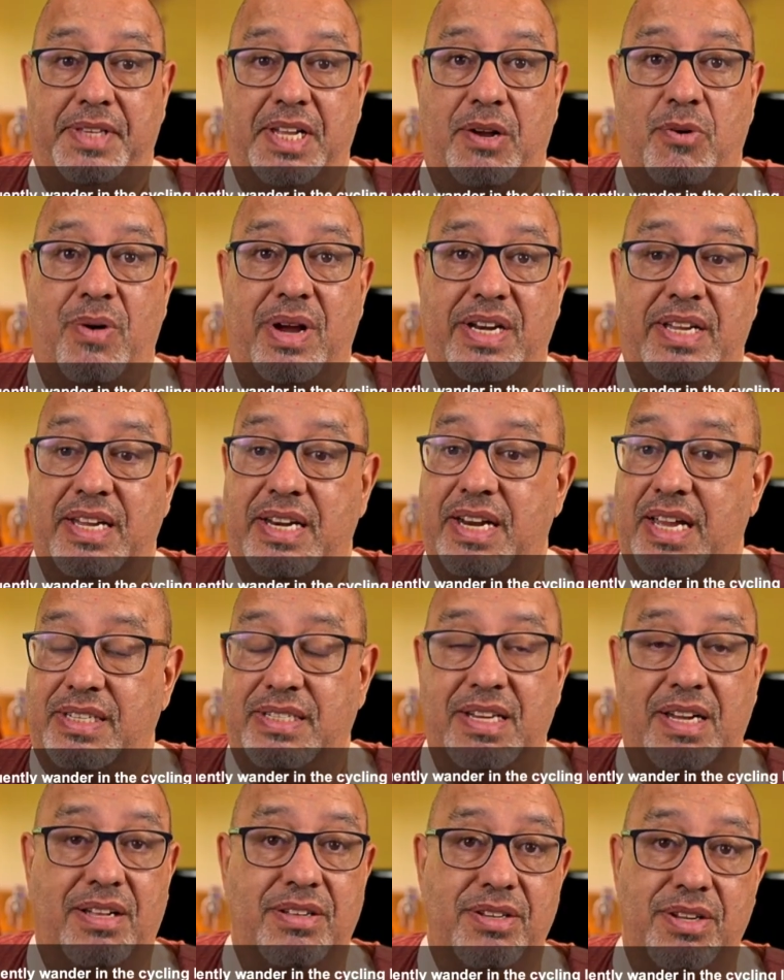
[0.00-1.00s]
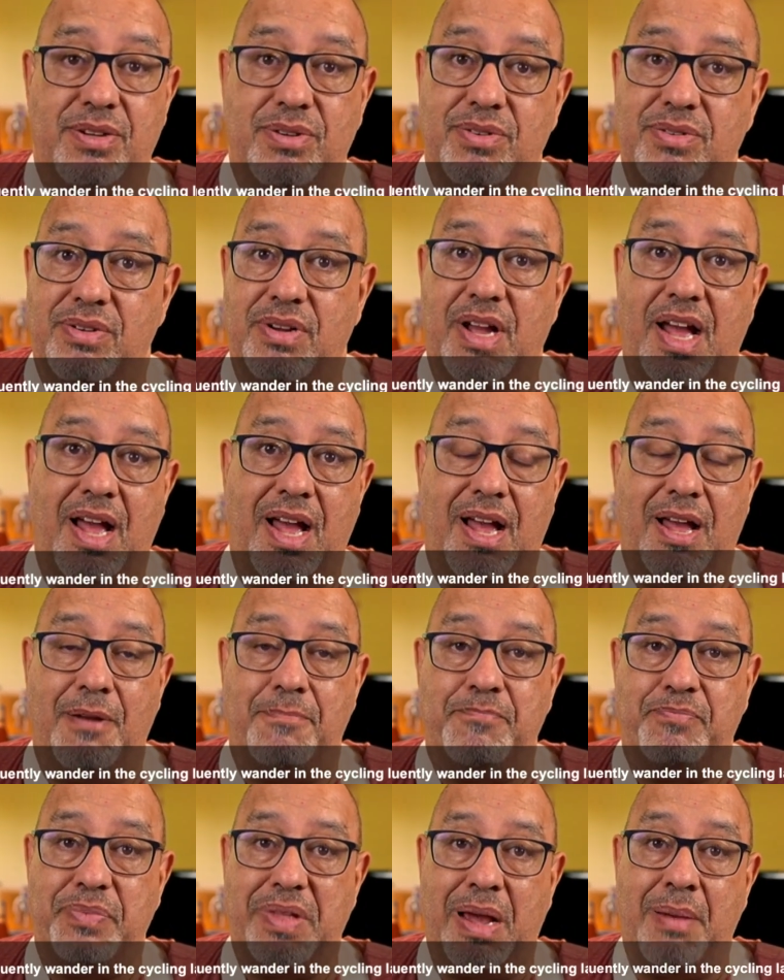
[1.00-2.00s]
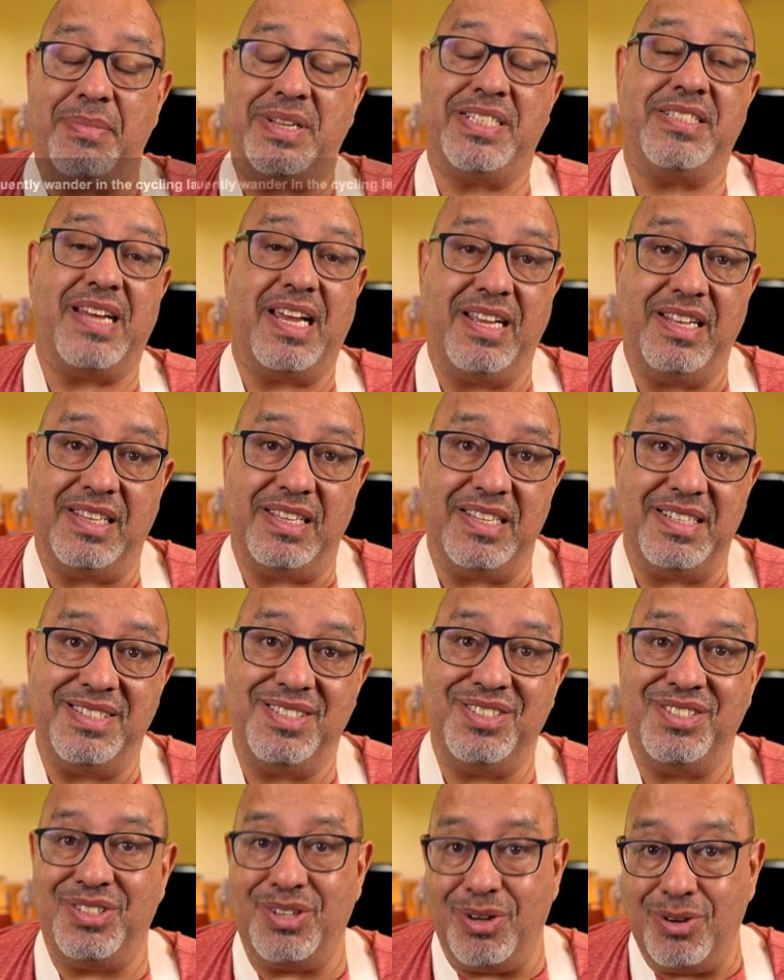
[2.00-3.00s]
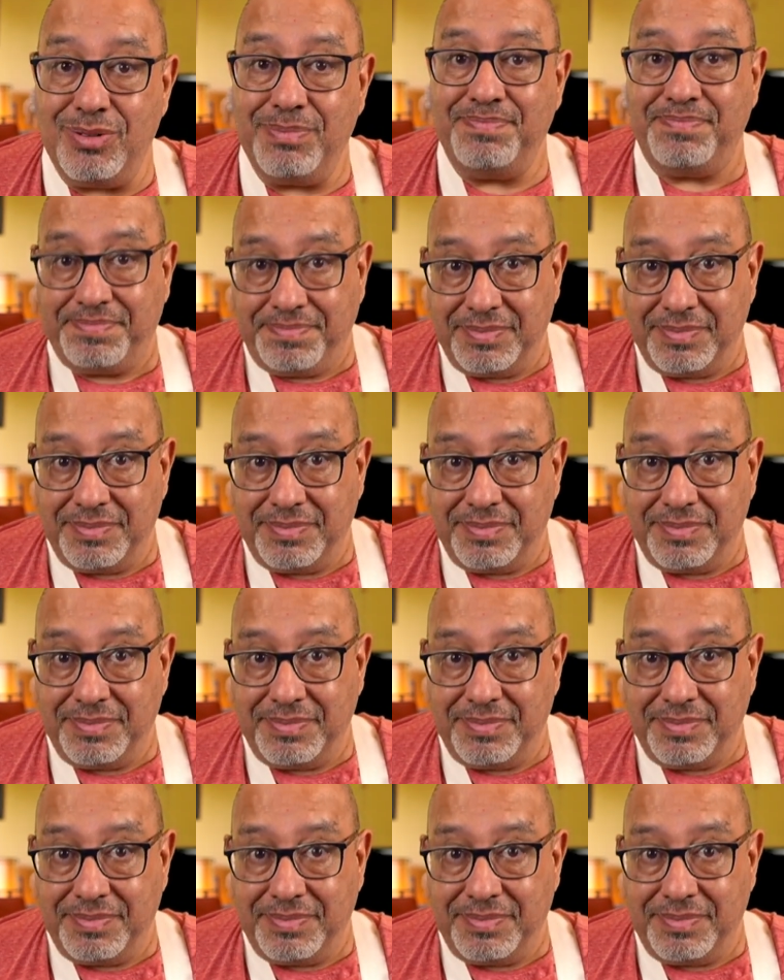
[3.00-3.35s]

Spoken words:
What can I tell you? I'm a cyclist, so